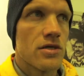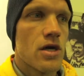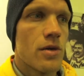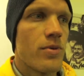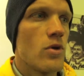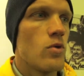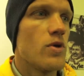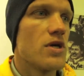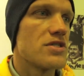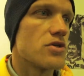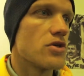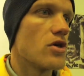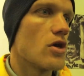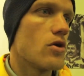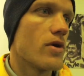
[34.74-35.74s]
a couple of weeks
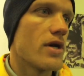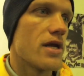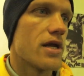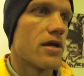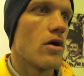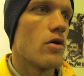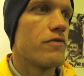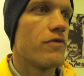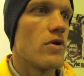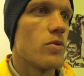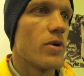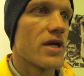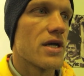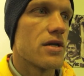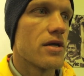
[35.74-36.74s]
to go, and hopefully
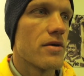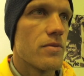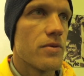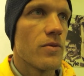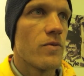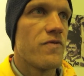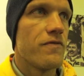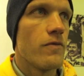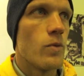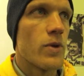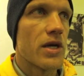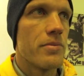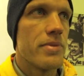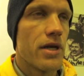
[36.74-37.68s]
we can